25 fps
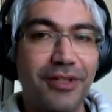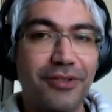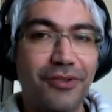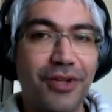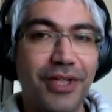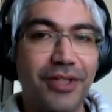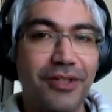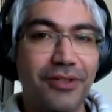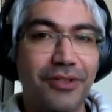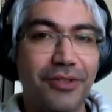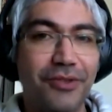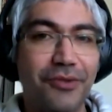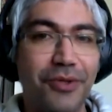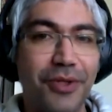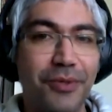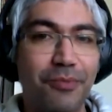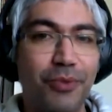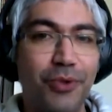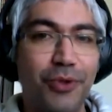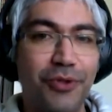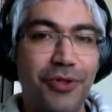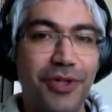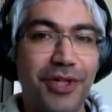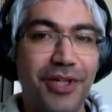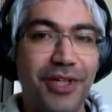and try to do
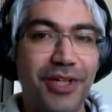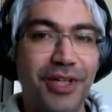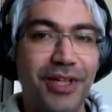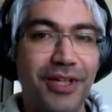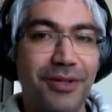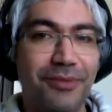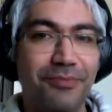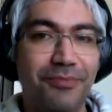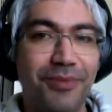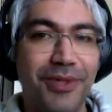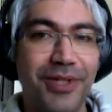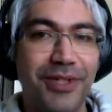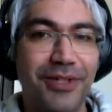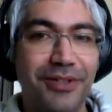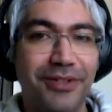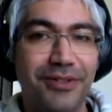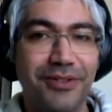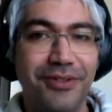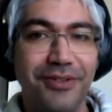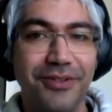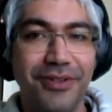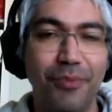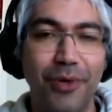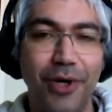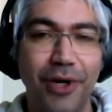it poorly compared
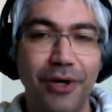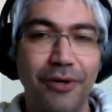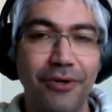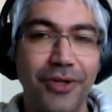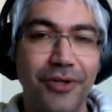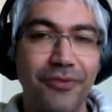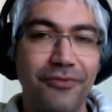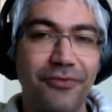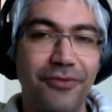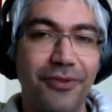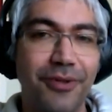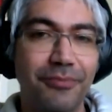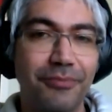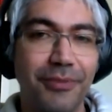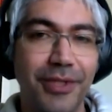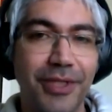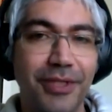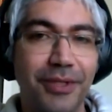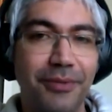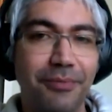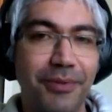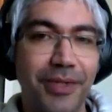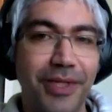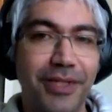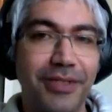to borrowing from
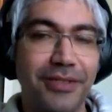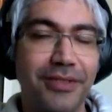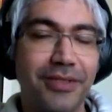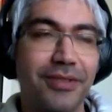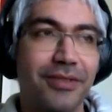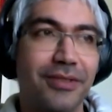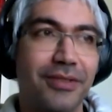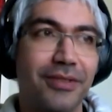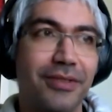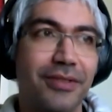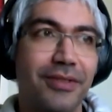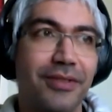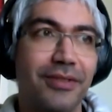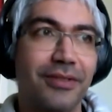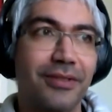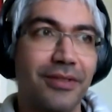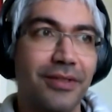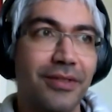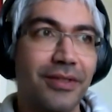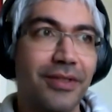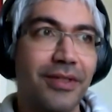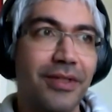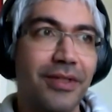other places and